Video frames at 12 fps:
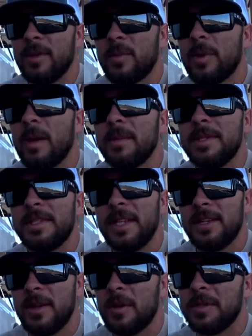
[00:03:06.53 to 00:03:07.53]
It'd probably
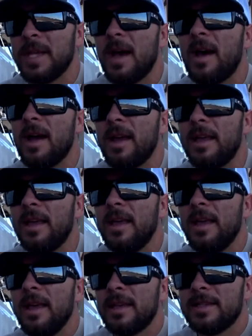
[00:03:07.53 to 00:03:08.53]
sit nose high,
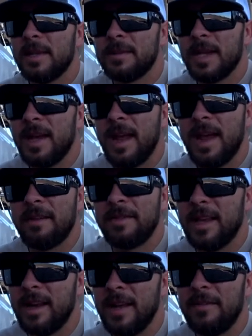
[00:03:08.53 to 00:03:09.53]
except I have
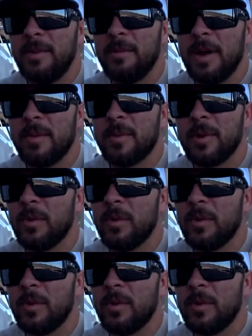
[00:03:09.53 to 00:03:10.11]
that heavy bumper